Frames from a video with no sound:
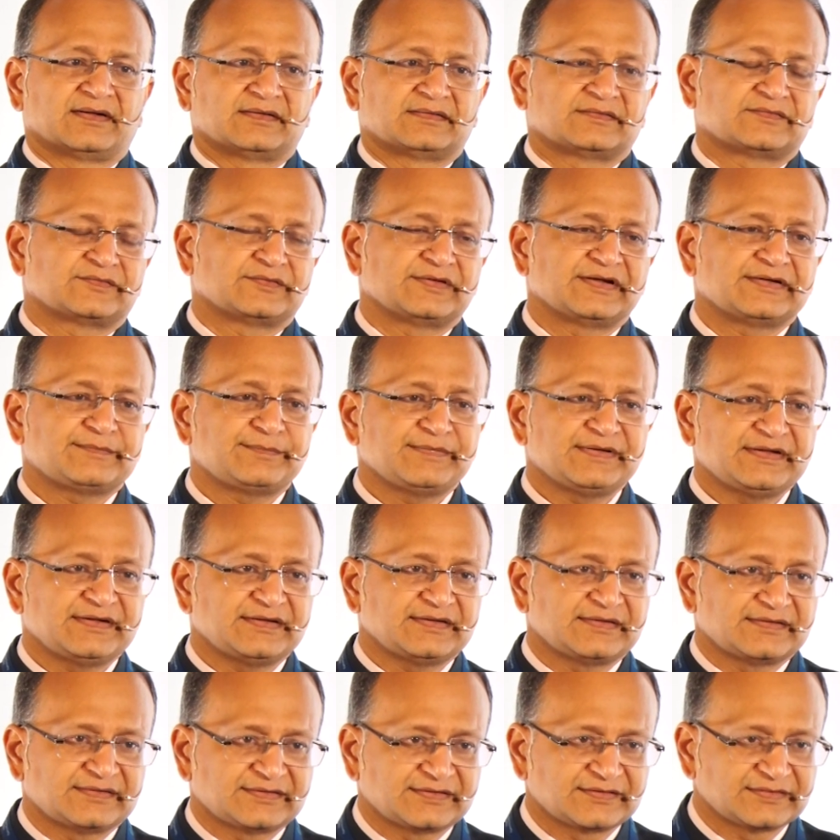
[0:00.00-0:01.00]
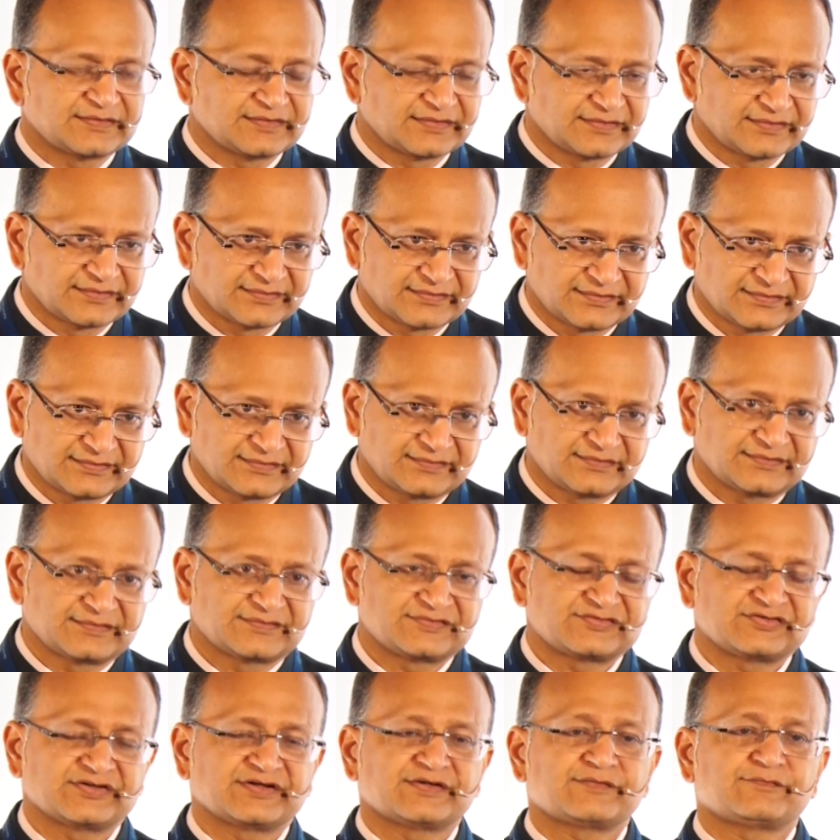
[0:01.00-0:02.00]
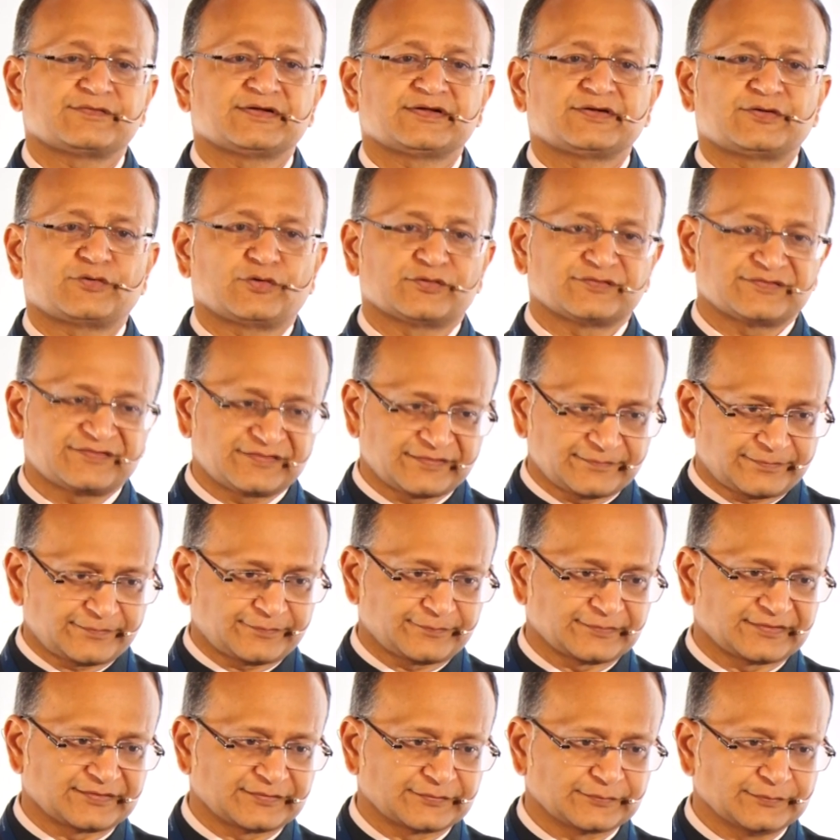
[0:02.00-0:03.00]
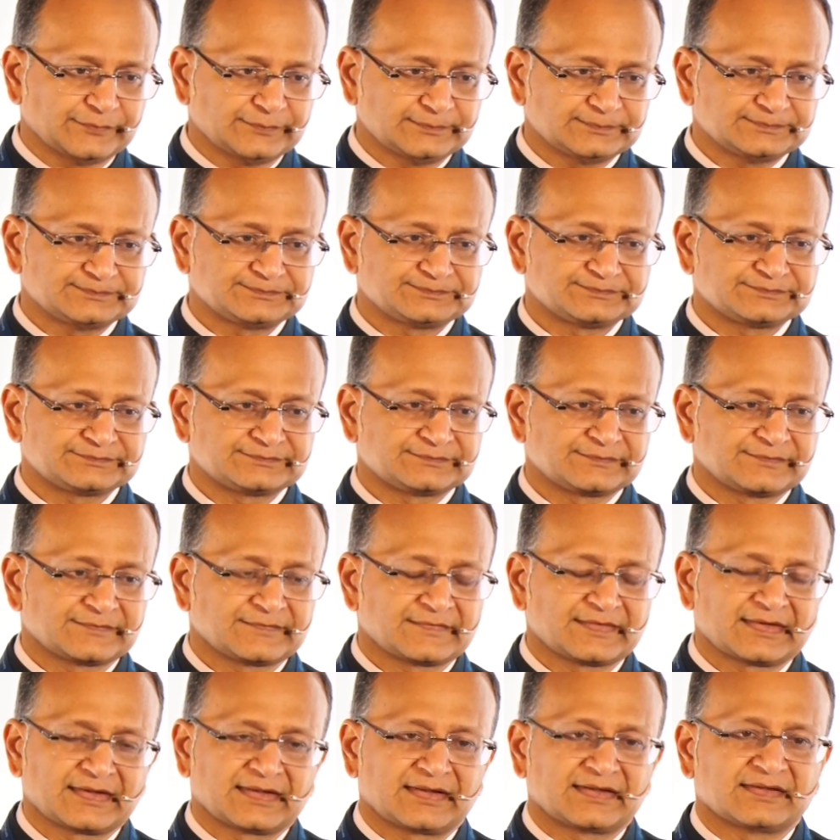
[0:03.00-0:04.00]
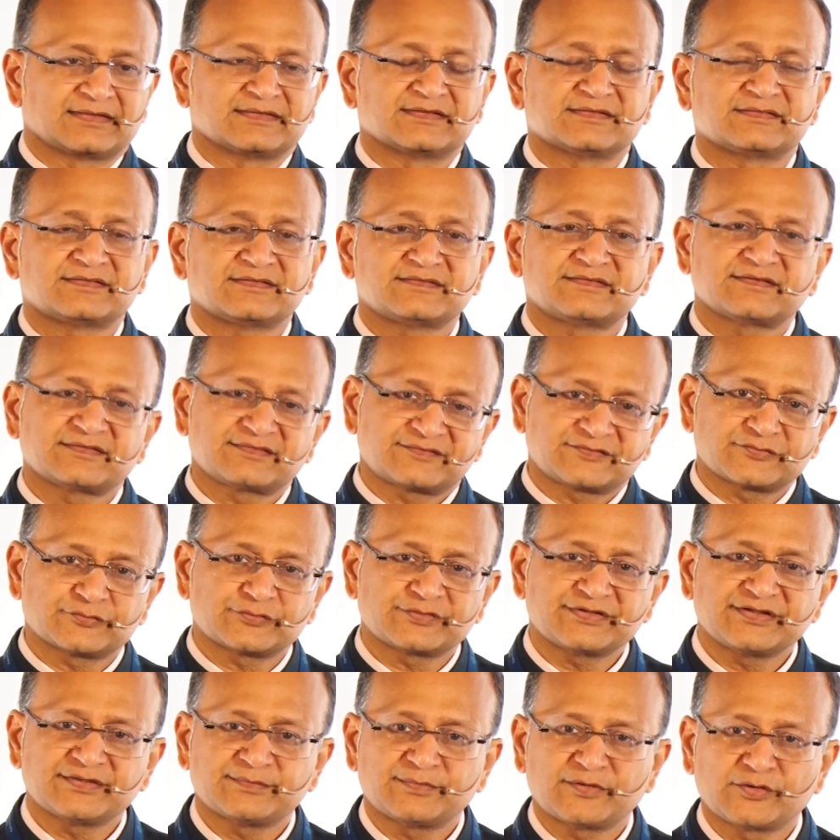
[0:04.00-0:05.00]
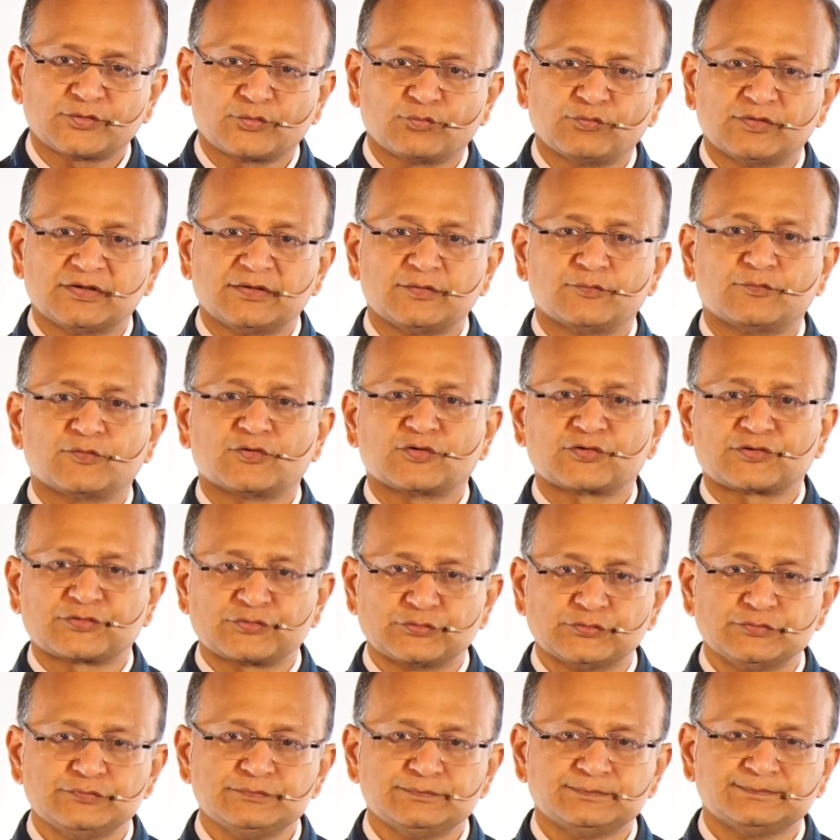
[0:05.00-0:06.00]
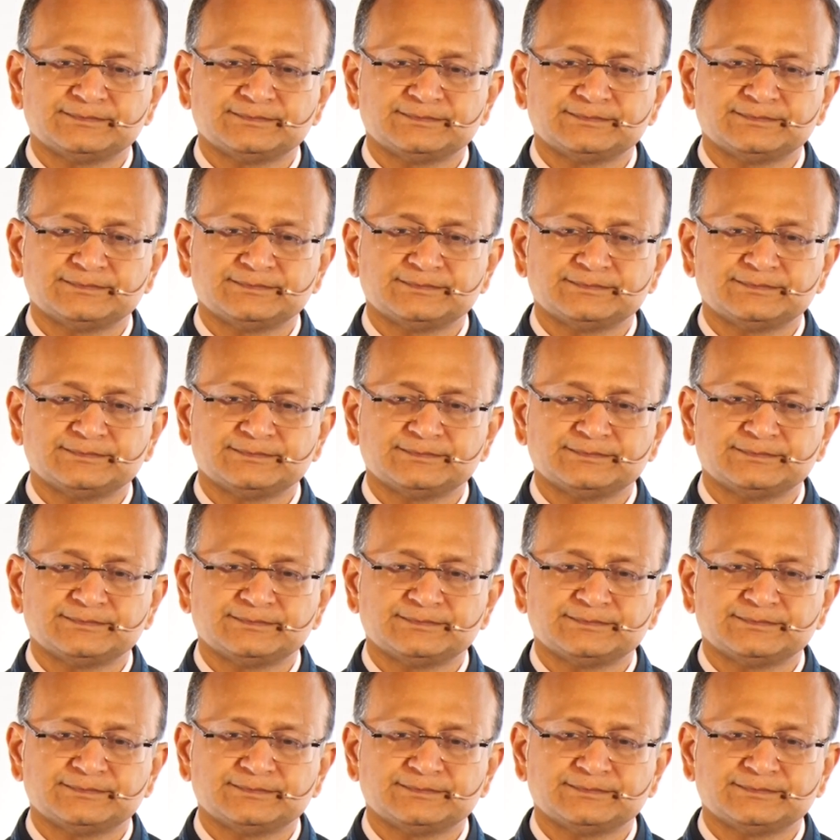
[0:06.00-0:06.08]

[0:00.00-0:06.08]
So let me share one concept with you. This is a story about World War II,